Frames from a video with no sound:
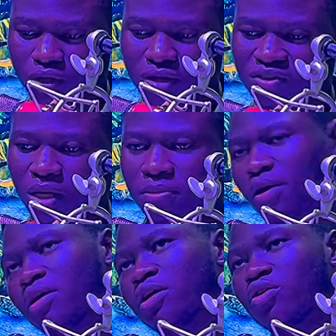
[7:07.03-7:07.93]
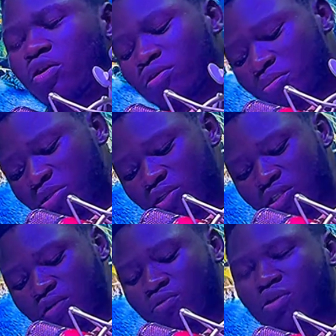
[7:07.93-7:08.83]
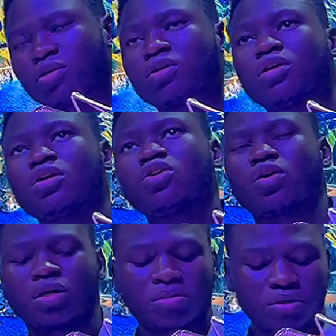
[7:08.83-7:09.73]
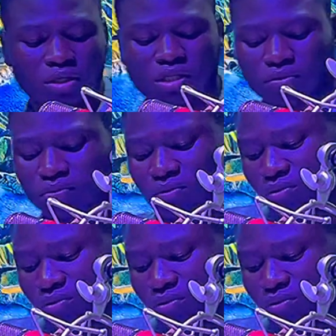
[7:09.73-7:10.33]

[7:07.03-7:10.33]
F sharp now, and then you're on a major seven. Okay, you're on a major seven.